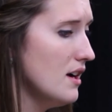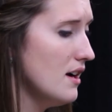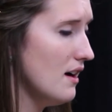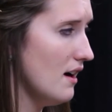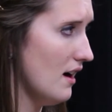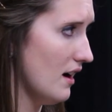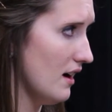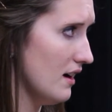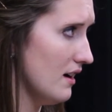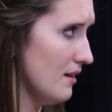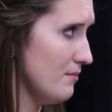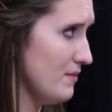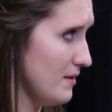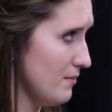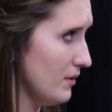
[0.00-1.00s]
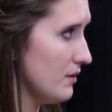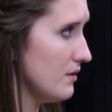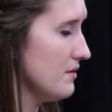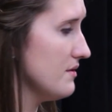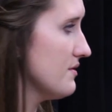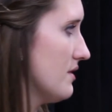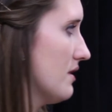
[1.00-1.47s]
are people who
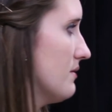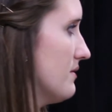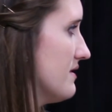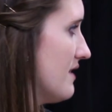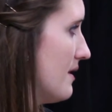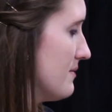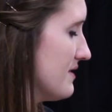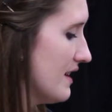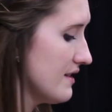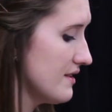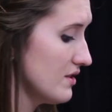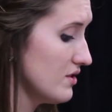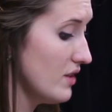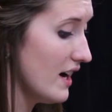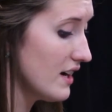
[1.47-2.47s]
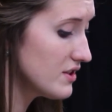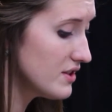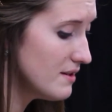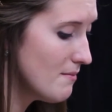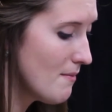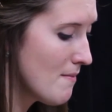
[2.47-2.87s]
struggle with same-sex attraction.